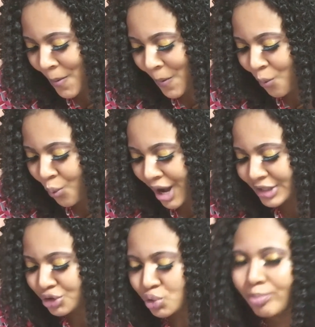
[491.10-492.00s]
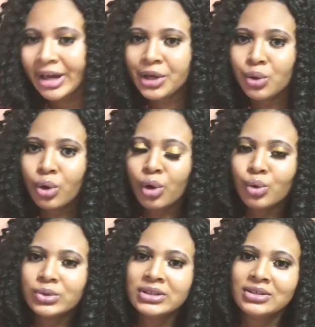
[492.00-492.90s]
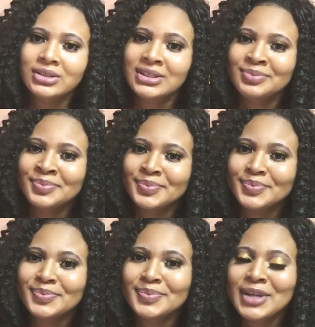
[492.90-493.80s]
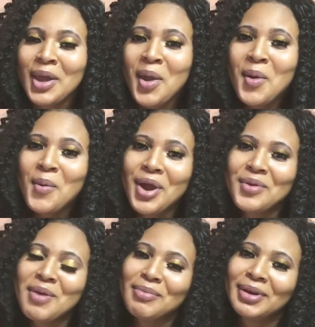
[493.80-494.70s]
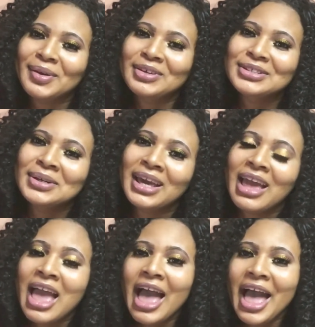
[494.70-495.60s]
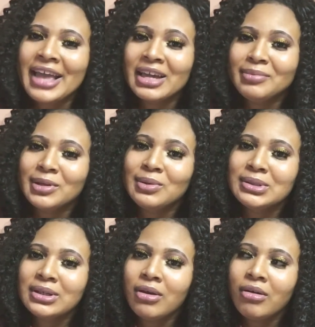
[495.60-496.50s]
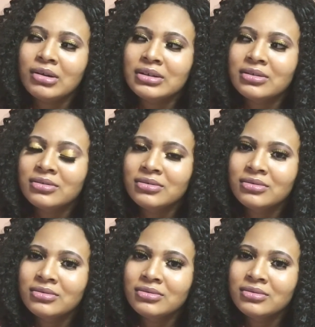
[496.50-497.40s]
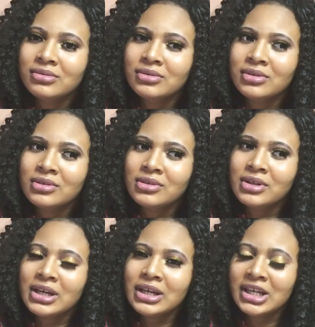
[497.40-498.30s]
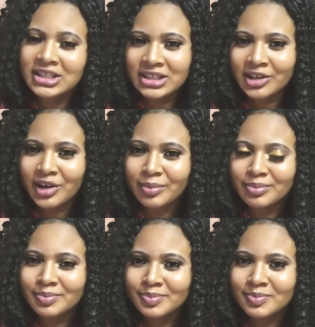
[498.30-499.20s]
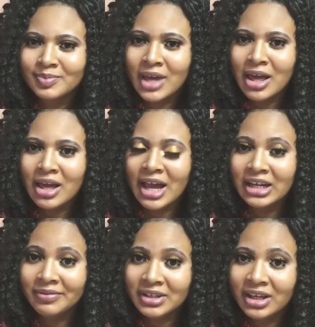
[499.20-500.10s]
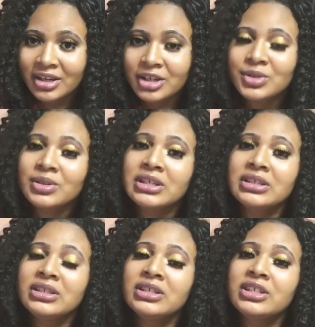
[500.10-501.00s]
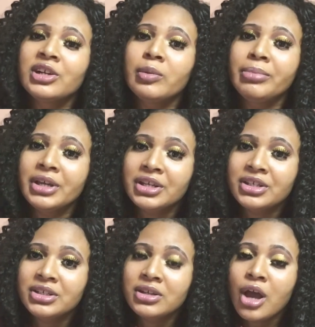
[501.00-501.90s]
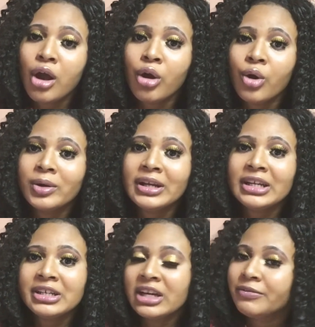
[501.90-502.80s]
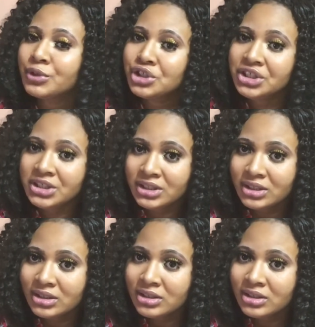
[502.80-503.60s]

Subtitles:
where do you buy your clothes? Where do I buy my clothes? Okay, I get my clothes on Instagram. I live in Kenya, so there's this Instagram page called Linda for She,